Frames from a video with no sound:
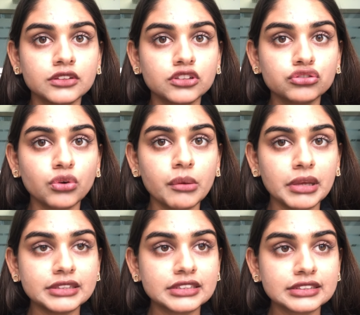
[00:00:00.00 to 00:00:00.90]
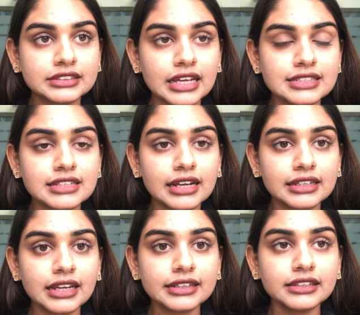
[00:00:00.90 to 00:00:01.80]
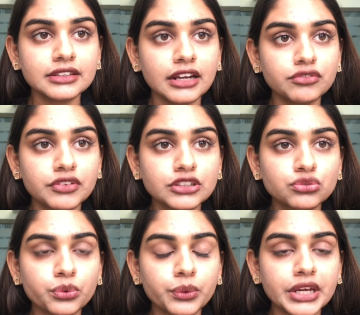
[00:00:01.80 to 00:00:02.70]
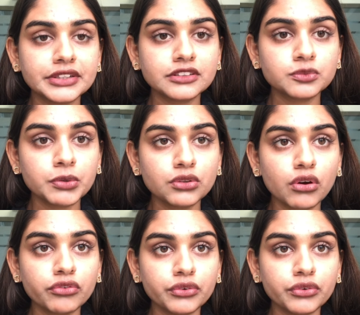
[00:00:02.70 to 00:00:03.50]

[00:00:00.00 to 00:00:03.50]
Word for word: The show immense success had led the Netflix to create a spin-off